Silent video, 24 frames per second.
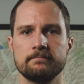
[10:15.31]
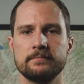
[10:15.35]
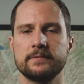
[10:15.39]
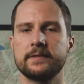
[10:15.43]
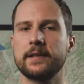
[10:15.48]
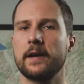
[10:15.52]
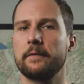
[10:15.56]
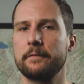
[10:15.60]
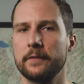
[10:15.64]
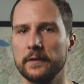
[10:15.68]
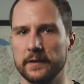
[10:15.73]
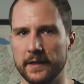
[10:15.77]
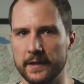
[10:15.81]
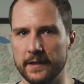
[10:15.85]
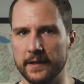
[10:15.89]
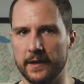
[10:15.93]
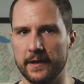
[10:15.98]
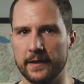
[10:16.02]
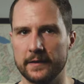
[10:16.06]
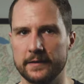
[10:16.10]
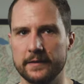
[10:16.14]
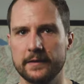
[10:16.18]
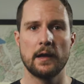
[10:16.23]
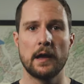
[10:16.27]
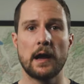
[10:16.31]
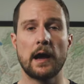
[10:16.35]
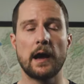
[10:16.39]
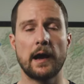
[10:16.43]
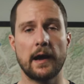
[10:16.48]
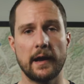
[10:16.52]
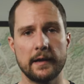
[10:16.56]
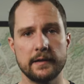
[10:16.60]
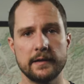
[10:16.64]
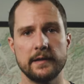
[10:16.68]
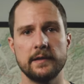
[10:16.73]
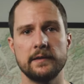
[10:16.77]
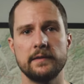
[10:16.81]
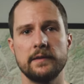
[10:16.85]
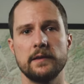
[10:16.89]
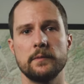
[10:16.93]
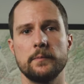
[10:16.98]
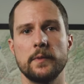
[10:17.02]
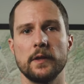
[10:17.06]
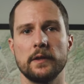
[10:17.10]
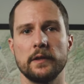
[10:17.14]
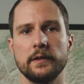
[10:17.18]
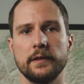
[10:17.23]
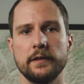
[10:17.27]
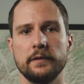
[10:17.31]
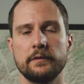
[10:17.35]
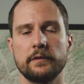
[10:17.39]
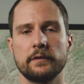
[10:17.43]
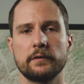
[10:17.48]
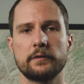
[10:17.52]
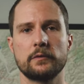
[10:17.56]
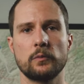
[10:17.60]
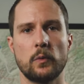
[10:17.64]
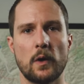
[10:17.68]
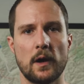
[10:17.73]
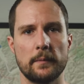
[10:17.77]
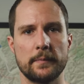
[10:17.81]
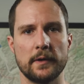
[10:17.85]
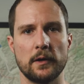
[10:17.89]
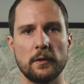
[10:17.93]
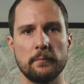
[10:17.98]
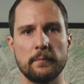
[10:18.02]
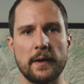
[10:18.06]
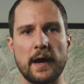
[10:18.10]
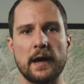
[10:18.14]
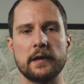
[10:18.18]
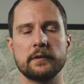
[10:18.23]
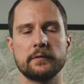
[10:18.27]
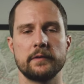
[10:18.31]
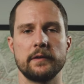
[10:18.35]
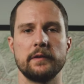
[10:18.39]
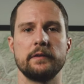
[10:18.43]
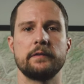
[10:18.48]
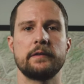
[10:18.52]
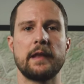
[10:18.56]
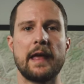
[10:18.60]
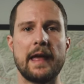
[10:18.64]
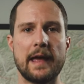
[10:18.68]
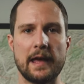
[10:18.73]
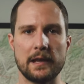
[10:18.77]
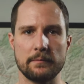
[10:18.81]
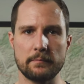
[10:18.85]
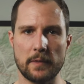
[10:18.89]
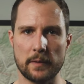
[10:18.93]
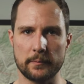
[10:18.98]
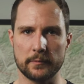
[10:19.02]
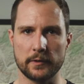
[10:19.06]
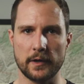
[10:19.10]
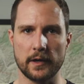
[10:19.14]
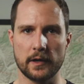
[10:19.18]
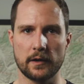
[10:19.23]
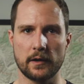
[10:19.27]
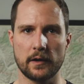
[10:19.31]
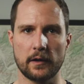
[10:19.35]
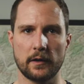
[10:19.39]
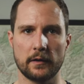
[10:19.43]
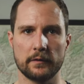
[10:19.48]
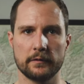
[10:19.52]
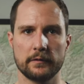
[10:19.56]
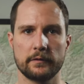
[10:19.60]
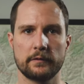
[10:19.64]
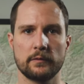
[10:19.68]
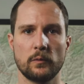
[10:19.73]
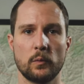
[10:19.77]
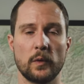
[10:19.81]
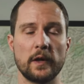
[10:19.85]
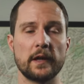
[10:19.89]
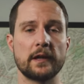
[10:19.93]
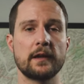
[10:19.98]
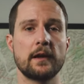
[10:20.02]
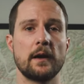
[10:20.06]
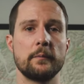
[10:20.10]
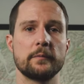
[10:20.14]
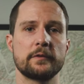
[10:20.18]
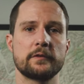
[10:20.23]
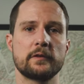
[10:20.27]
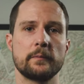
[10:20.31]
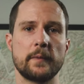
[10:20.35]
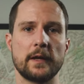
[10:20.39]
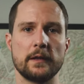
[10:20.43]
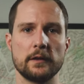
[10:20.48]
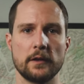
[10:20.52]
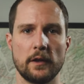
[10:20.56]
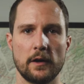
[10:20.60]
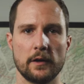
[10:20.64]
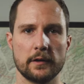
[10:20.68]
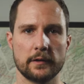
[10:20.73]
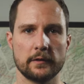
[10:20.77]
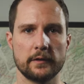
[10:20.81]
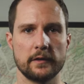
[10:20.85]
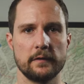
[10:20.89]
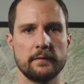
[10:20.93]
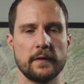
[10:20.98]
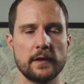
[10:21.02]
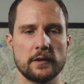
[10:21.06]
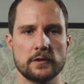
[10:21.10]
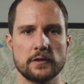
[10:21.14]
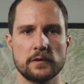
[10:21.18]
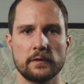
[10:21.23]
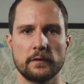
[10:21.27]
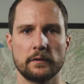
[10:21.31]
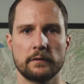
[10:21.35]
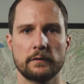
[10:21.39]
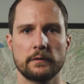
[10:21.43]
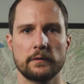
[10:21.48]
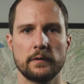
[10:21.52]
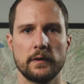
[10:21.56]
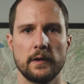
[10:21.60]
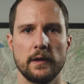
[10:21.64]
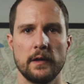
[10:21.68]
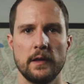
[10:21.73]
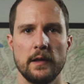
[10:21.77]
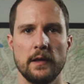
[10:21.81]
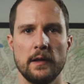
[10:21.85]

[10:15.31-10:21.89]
Definitely not. I need the ability to swap out batteries and memory cards when it comes to my longer adventures.